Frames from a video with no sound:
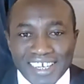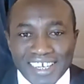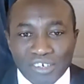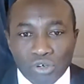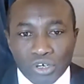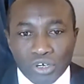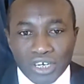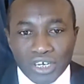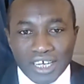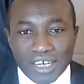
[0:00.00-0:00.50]

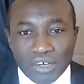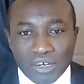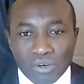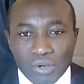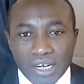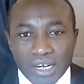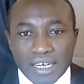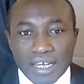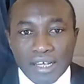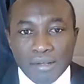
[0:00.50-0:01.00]
on that
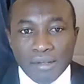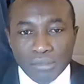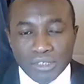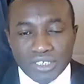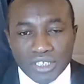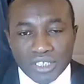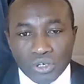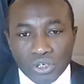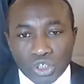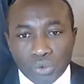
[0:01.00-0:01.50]
one,
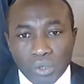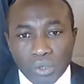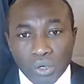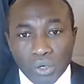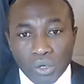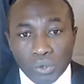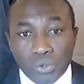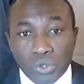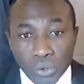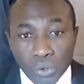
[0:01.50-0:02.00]
Mr. Goswell,
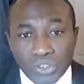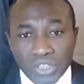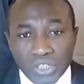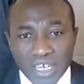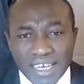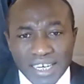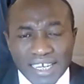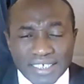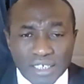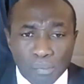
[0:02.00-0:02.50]
do you think
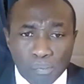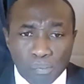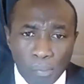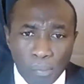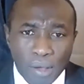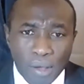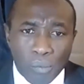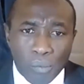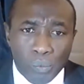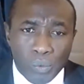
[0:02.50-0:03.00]
there's a
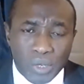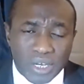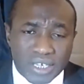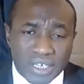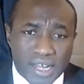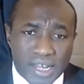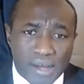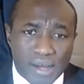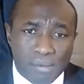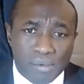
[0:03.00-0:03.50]
problem with
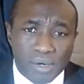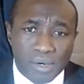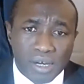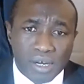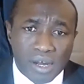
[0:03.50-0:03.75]
the